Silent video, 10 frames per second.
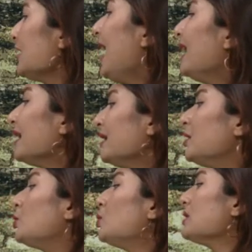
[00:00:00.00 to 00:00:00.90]
And then
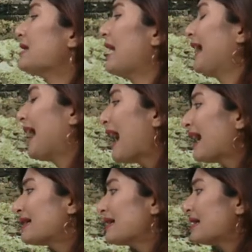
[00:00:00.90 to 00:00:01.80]
the tools like
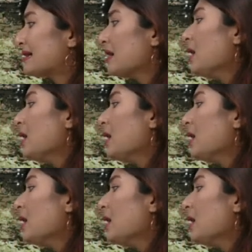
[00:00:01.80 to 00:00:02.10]
axes,